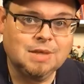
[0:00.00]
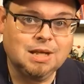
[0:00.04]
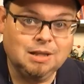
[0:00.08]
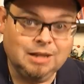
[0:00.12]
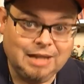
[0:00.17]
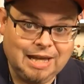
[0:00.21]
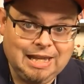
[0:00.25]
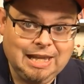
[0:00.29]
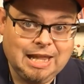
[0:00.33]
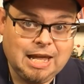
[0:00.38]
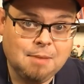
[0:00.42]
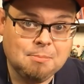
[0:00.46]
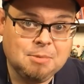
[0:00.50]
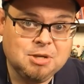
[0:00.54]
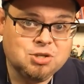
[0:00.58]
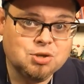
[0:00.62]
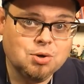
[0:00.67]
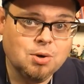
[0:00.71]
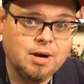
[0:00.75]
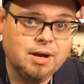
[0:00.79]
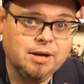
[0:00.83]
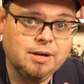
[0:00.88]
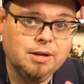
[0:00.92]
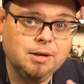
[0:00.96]
Lately I've been
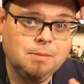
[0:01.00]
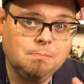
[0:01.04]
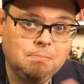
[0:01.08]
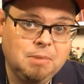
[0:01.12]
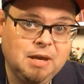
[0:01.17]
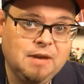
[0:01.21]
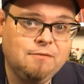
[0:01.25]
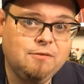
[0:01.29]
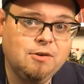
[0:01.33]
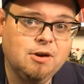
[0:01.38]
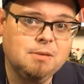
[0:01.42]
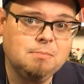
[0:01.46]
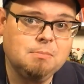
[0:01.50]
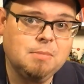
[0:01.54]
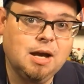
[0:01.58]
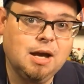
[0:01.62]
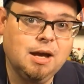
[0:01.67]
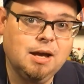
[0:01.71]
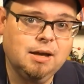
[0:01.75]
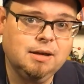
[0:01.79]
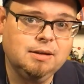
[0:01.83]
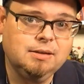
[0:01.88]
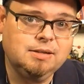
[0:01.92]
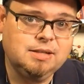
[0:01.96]
trying to beef up
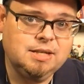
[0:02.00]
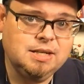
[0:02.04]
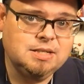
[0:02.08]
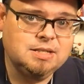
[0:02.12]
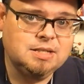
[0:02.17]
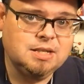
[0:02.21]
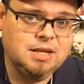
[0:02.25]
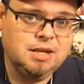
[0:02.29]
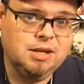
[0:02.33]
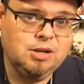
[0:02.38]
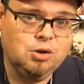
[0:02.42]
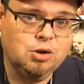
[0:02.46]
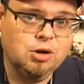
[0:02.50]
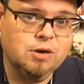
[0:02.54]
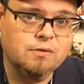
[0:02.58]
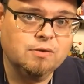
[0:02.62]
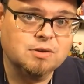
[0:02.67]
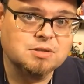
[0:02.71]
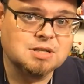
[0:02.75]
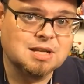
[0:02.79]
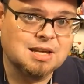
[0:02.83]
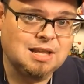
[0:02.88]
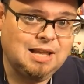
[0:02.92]
my DC Universe